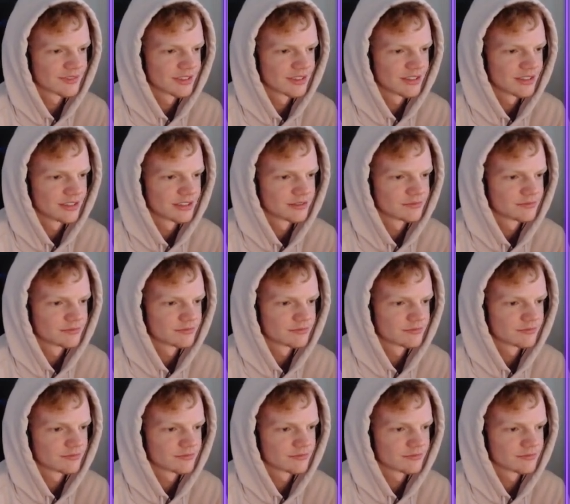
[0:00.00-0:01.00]

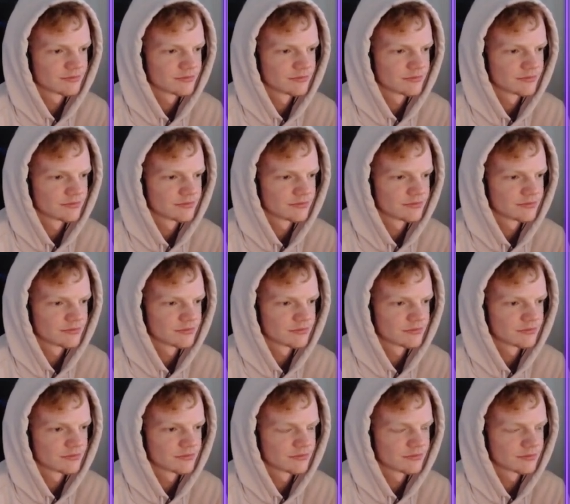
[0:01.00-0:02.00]

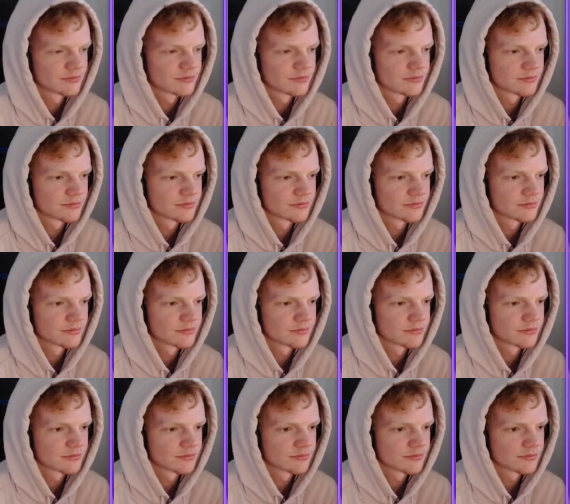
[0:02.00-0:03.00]

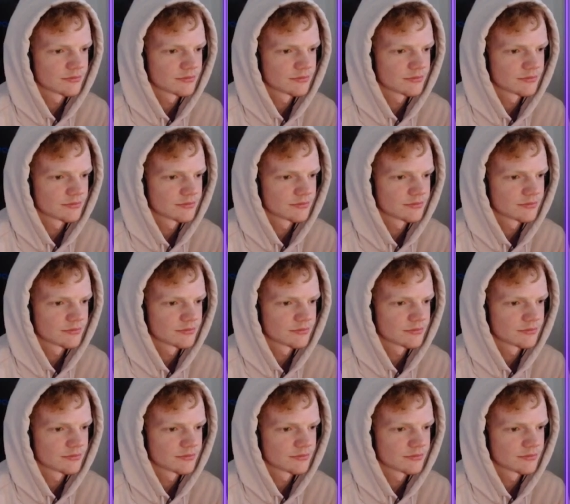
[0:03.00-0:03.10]
Nobody speaks.